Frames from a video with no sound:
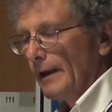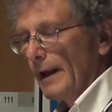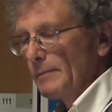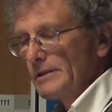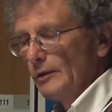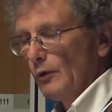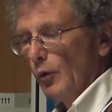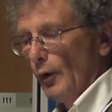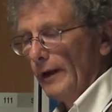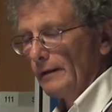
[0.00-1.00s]
And I'm still
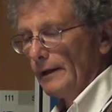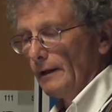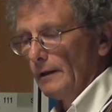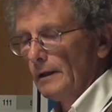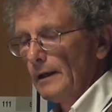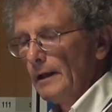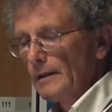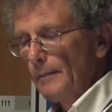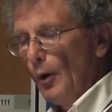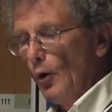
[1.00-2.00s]
quoting Lil.
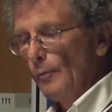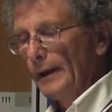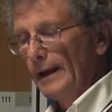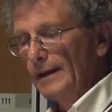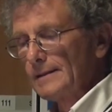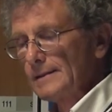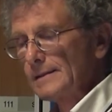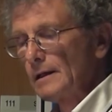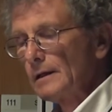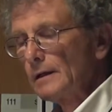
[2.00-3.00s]
The poem
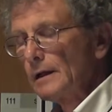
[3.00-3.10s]
begins,